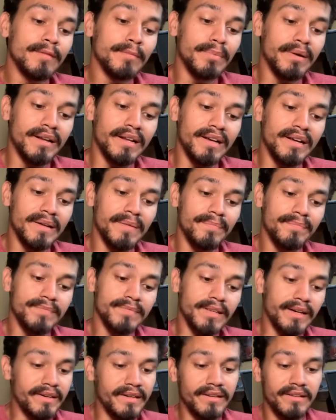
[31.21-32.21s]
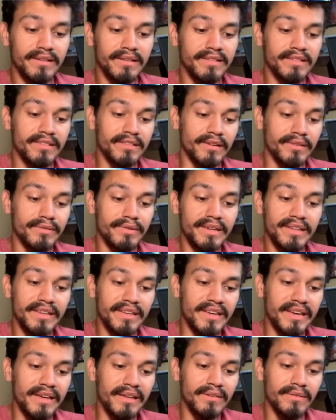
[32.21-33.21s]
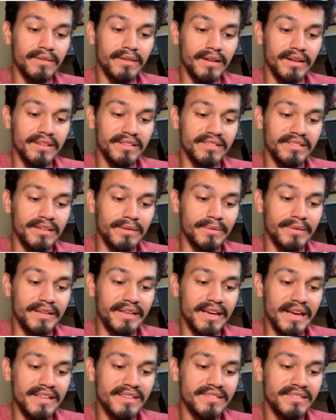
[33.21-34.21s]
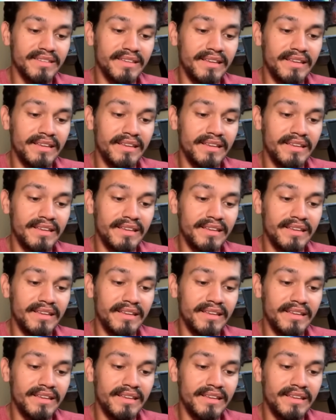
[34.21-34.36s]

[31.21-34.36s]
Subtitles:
But, alright, let's start reading the kit. Let us see what he gets.